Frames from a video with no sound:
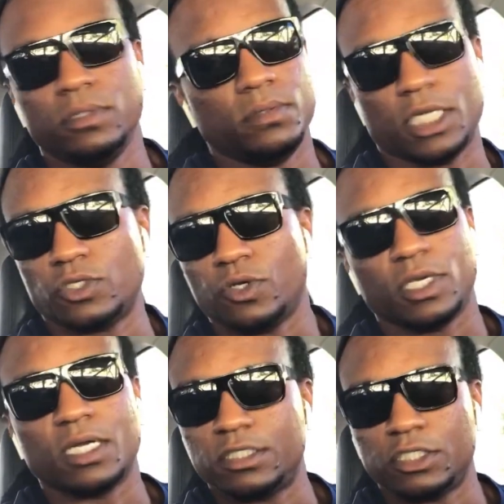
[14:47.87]
That's all you
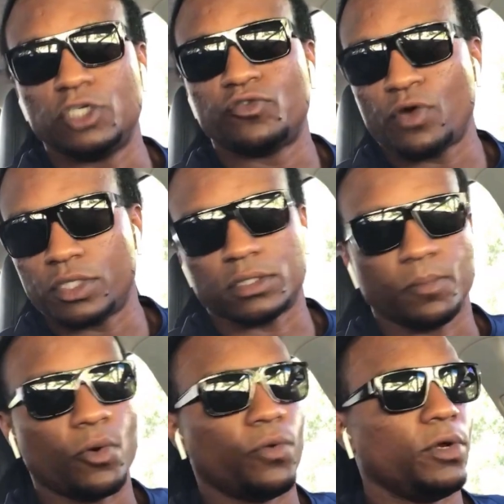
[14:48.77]
got to search for, it's
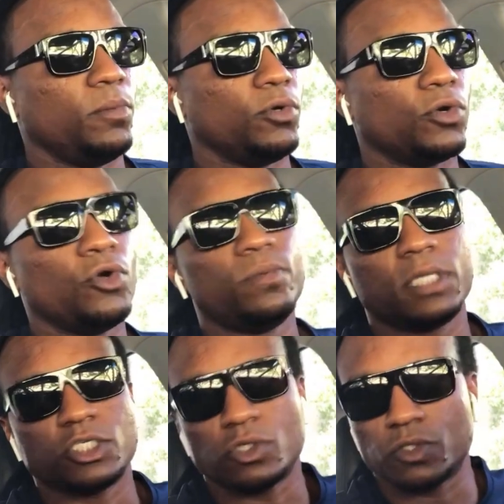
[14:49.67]
Porn Reboot group.
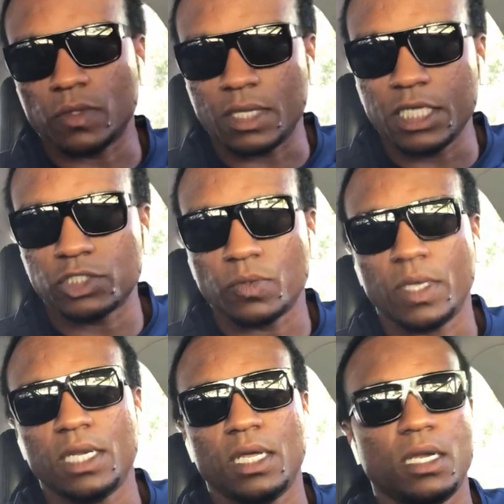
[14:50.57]
There's also a link to
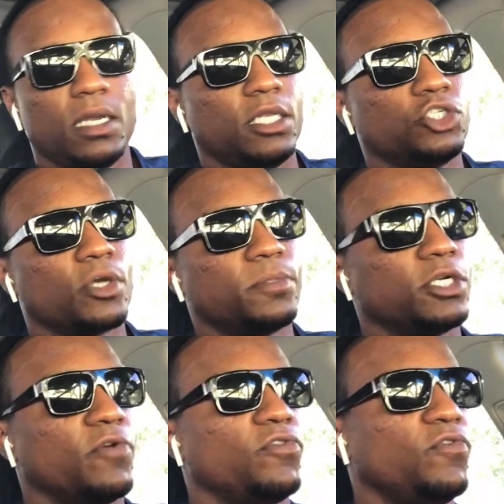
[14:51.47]
it in the
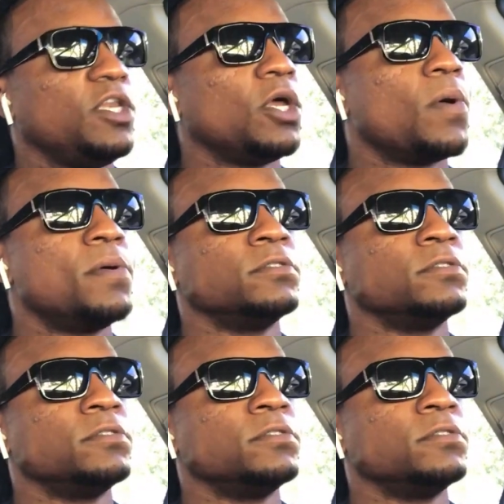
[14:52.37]
description of the video.